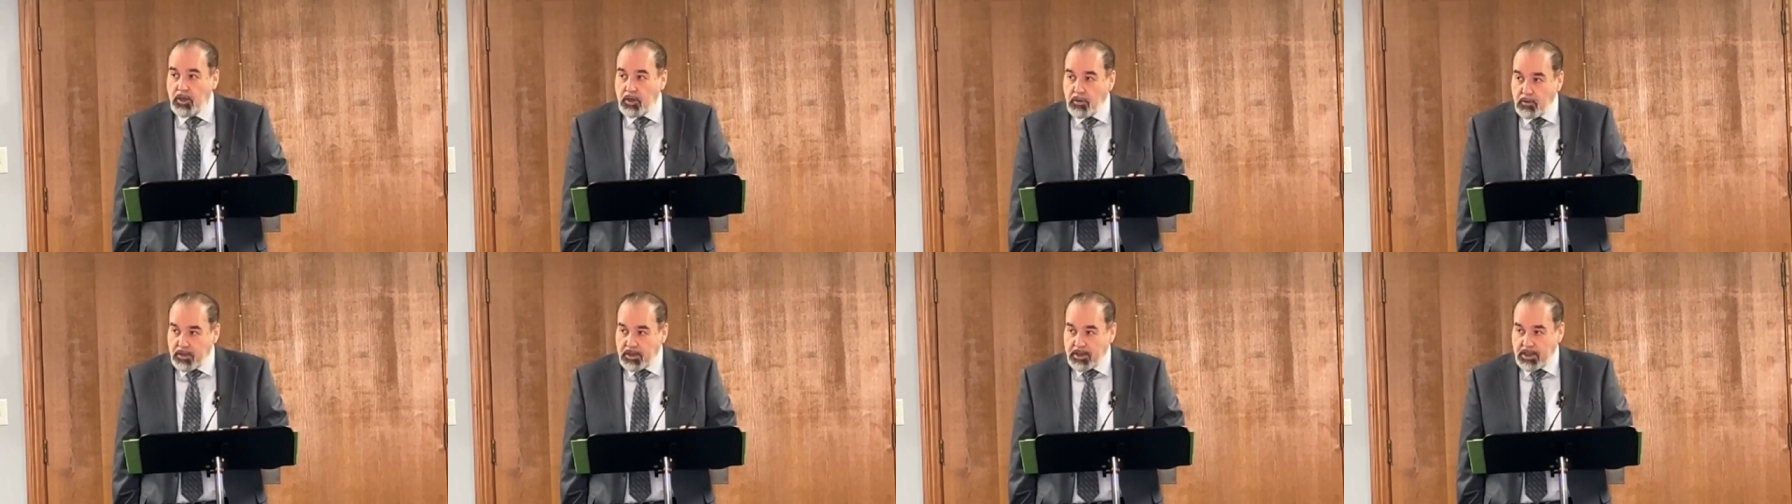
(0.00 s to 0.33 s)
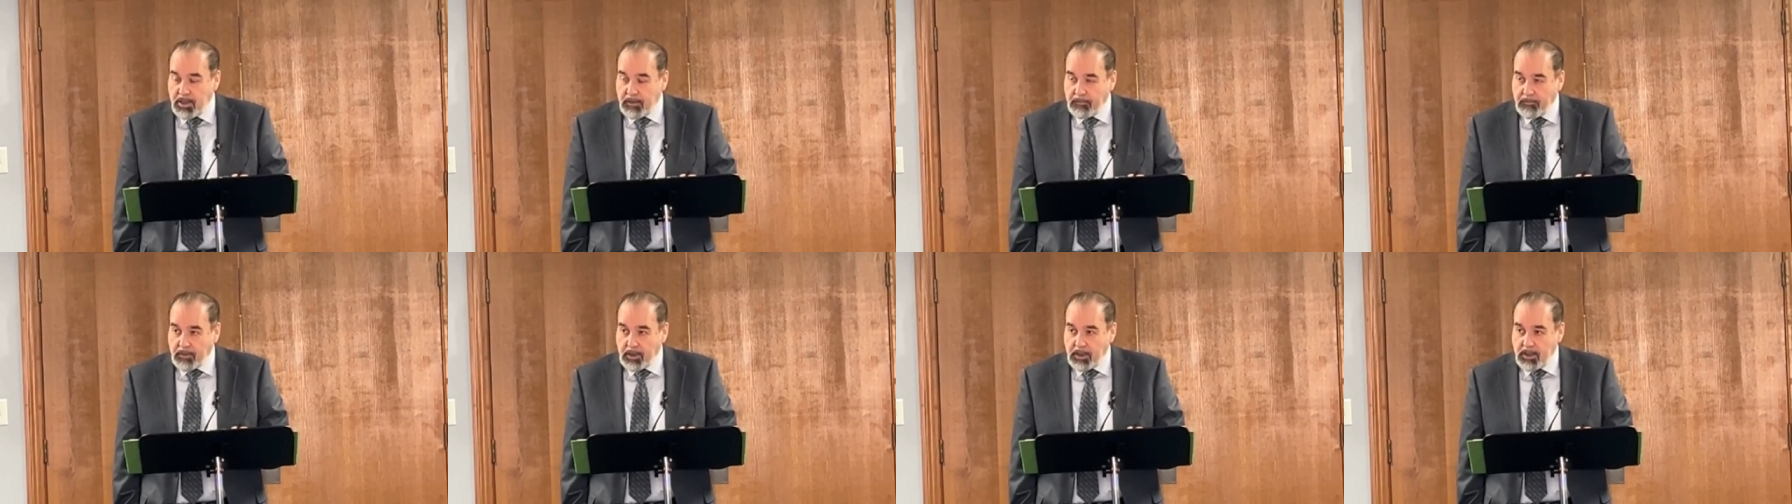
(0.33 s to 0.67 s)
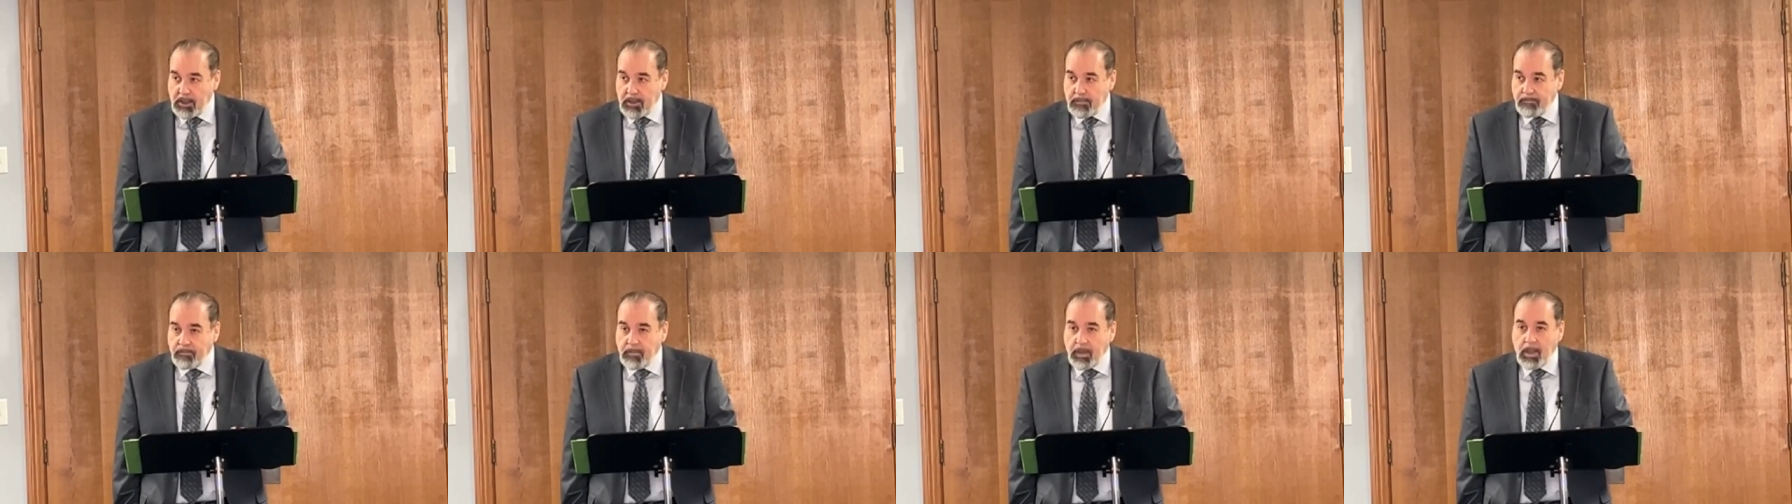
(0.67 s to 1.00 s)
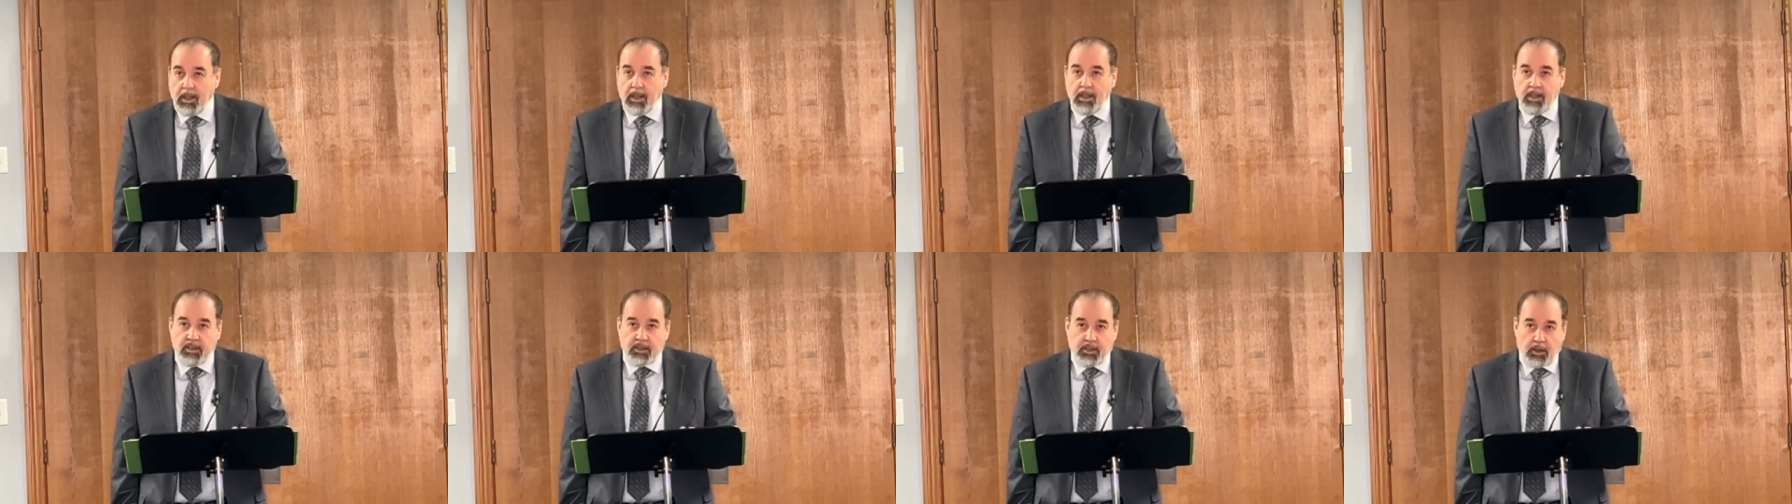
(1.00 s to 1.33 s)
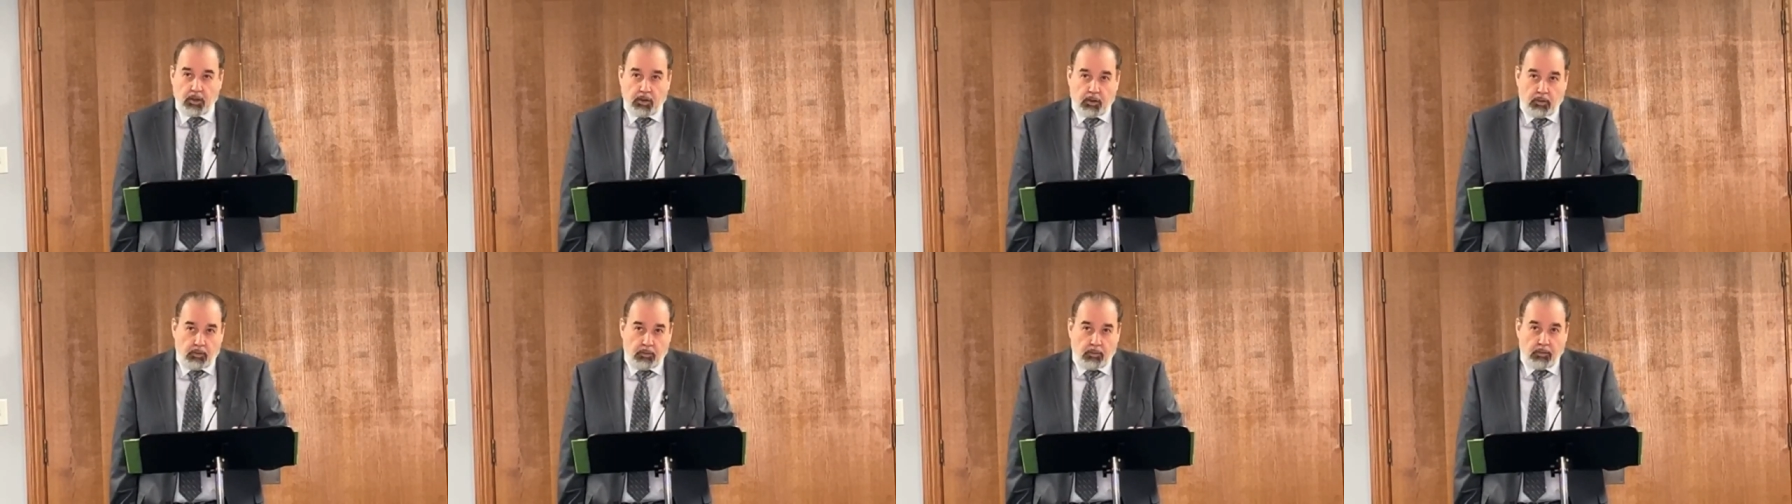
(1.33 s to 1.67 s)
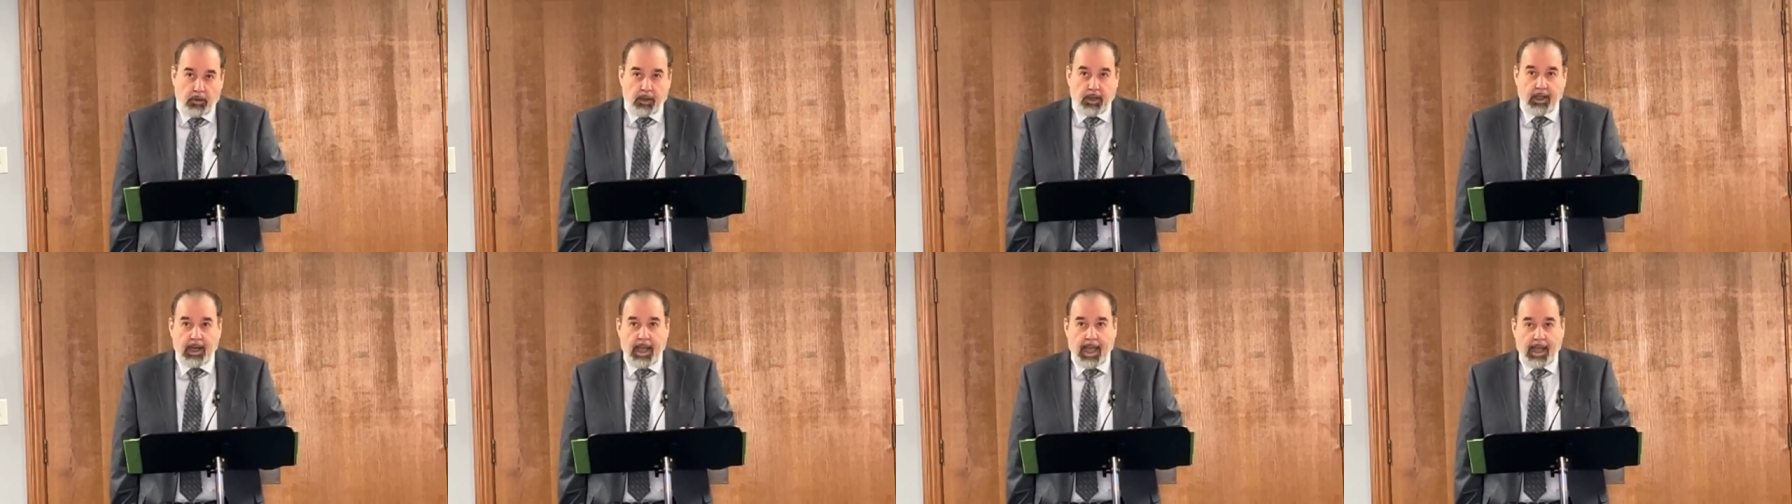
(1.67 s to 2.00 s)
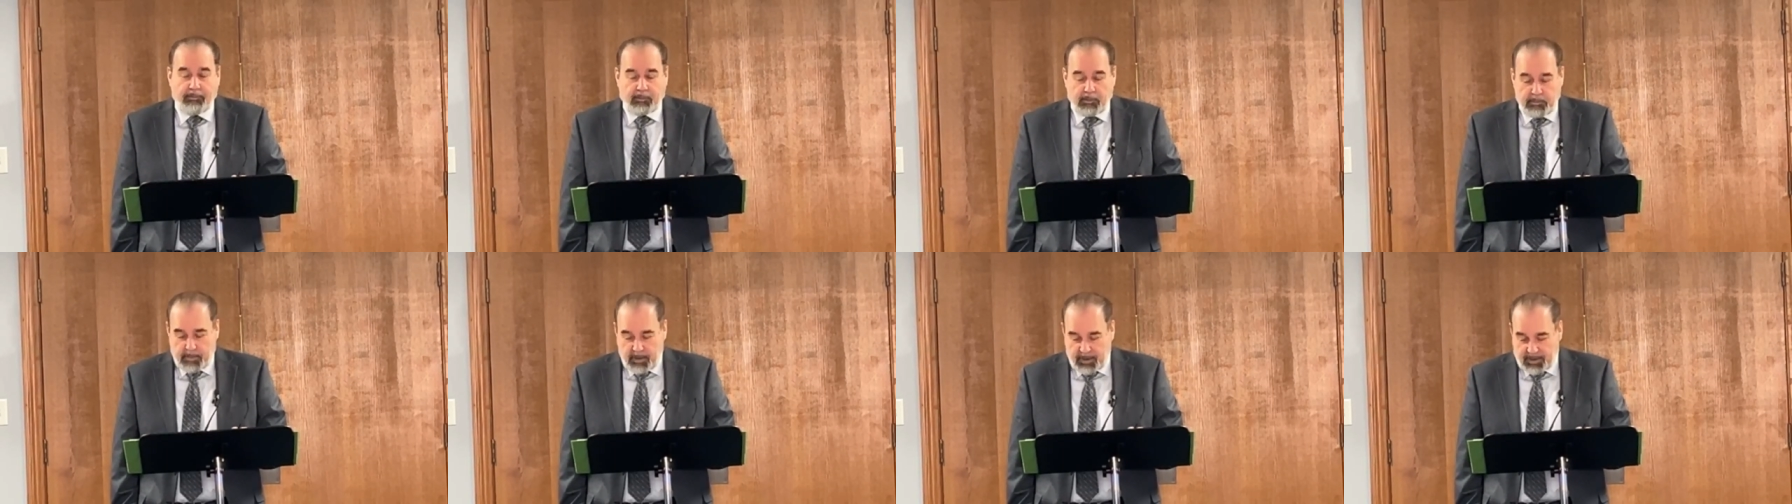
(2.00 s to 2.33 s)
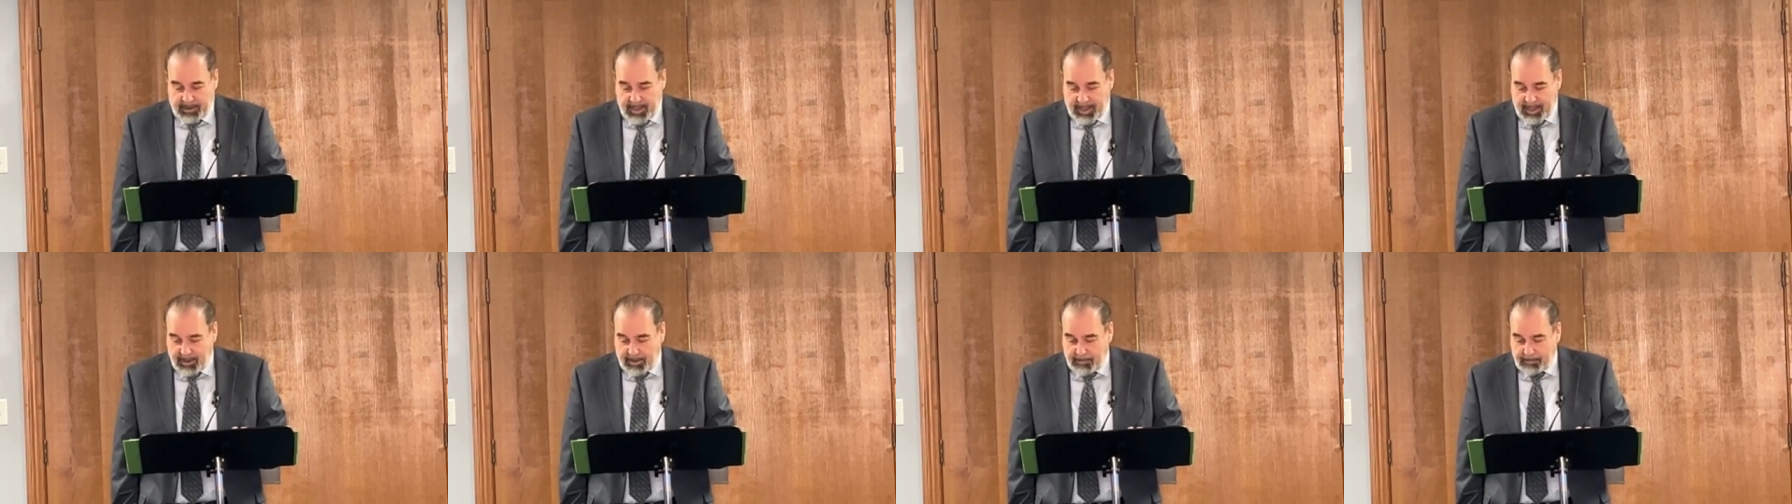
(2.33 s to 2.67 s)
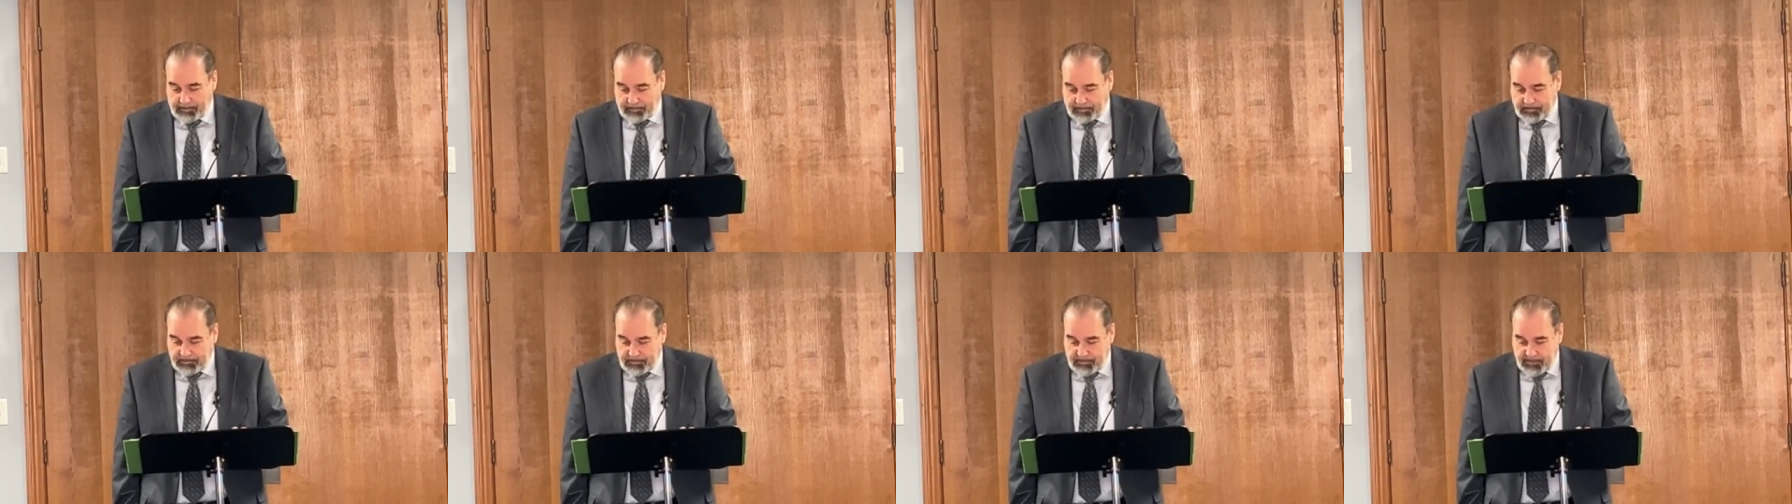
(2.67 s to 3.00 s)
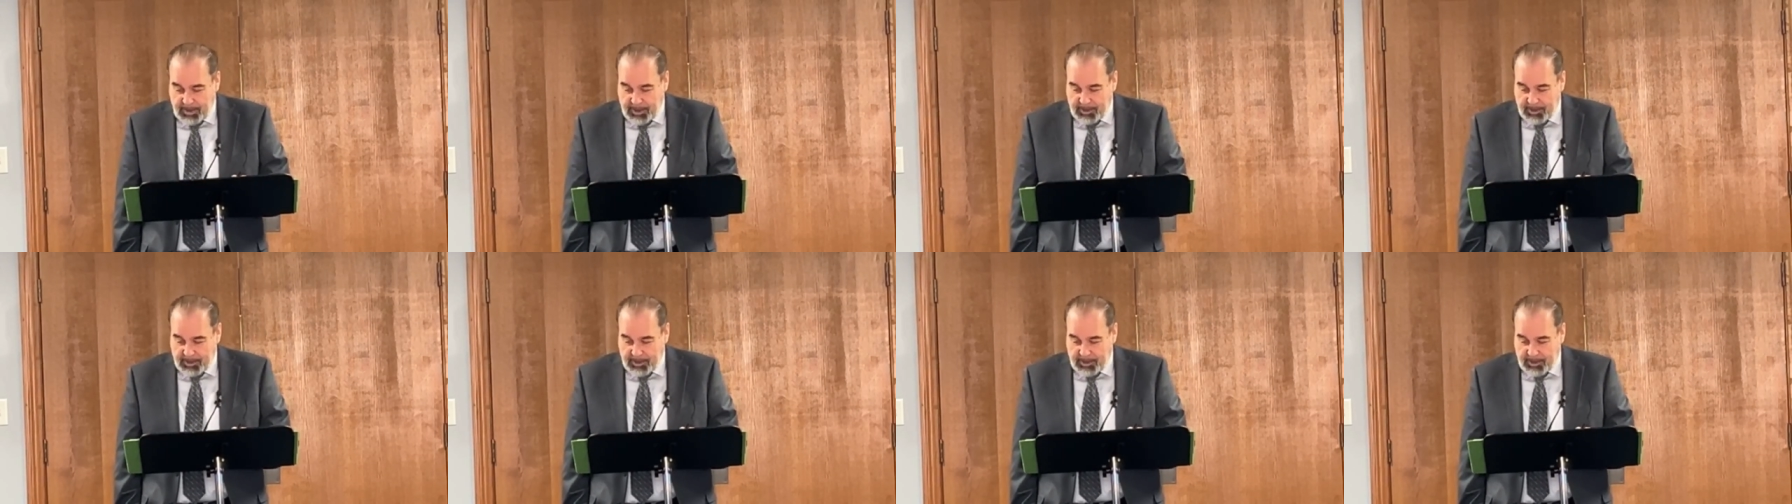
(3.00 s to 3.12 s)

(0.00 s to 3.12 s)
Huge difference. So we're going to have to pick that up